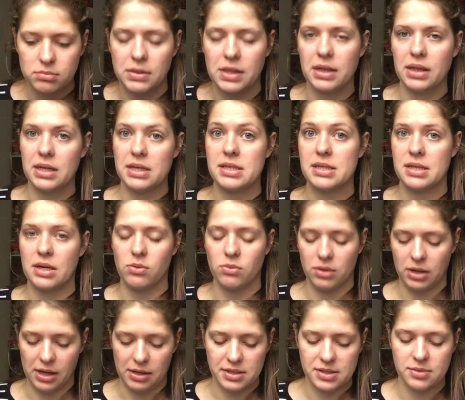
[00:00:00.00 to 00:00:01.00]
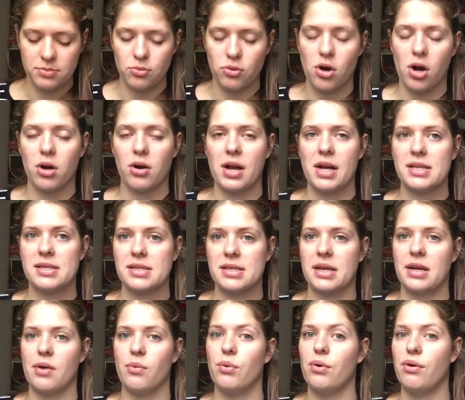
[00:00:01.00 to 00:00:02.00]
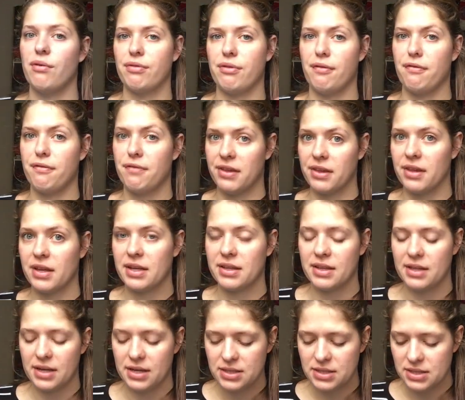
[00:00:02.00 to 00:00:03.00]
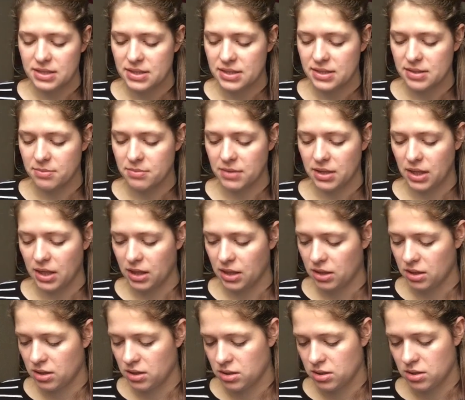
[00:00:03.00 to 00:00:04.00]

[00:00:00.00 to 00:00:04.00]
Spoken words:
At least I will get some progress and I will have the feeling that I did something.